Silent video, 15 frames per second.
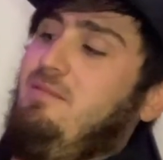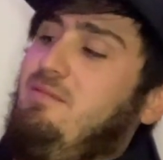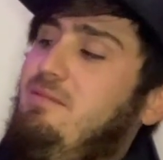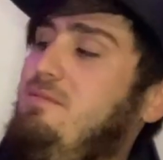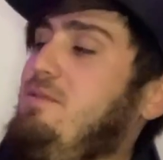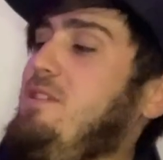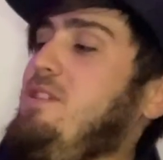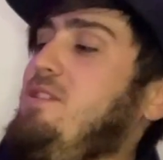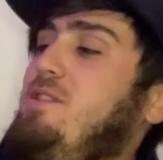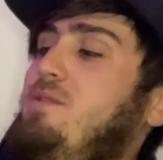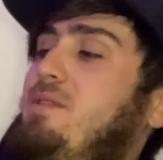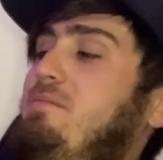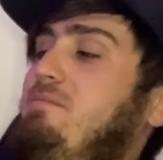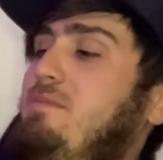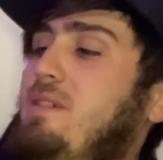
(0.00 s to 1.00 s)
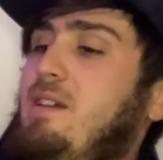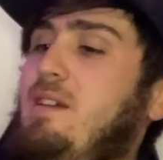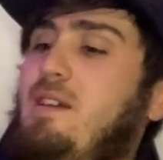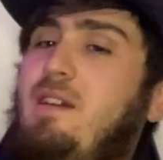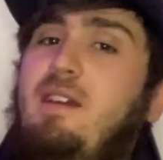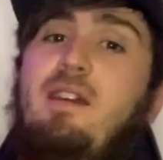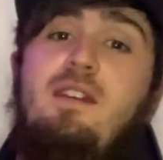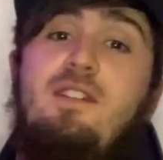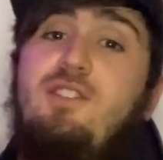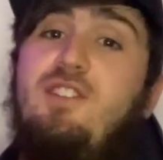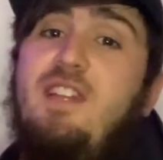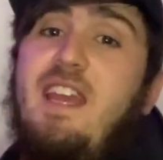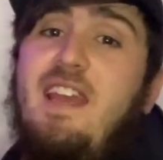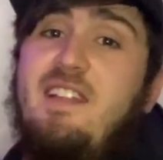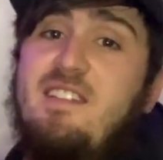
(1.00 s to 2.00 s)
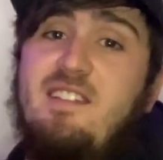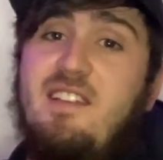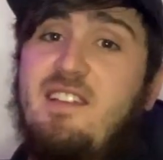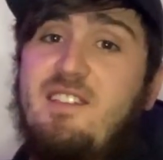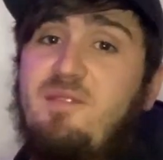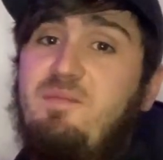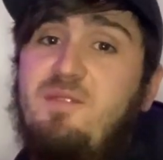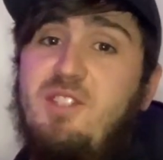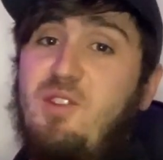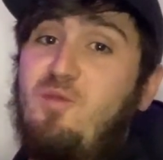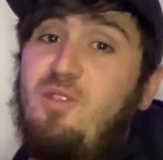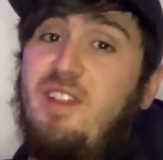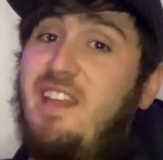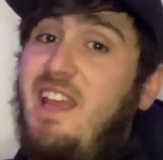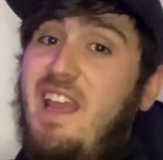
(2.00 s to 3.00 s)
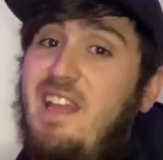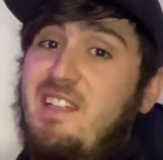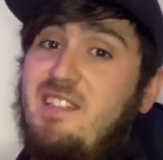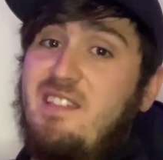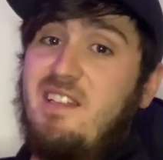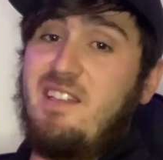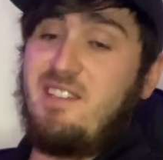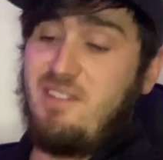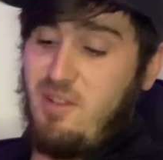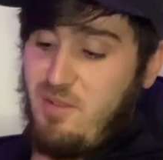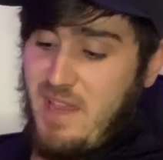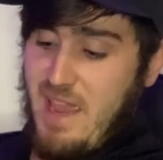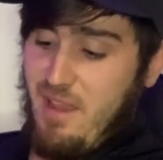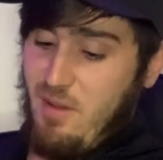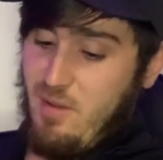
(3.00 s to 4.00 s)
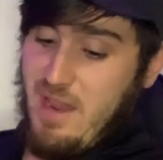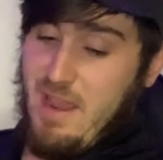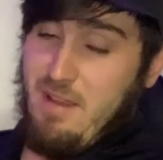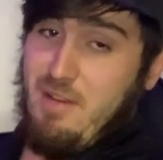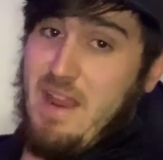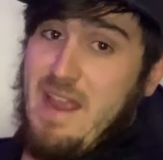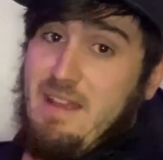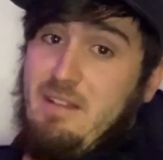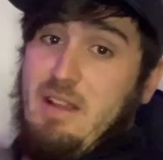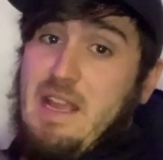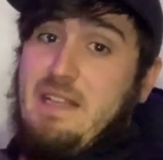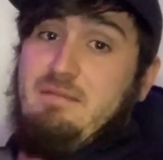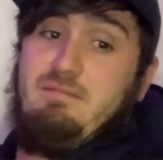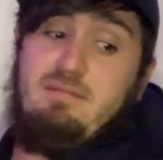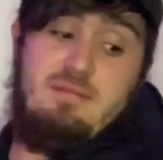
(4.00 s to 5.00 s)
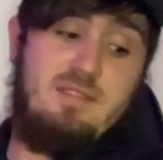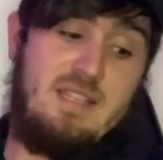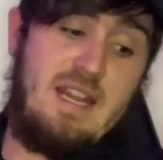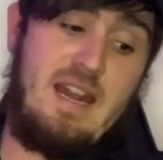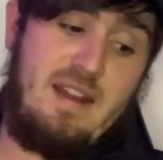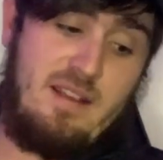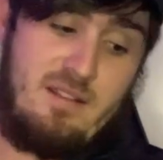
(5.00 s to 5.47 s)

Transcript: What are you doing? She hates this. She really hates this. Okay, okay, all right, all right. Get out of here.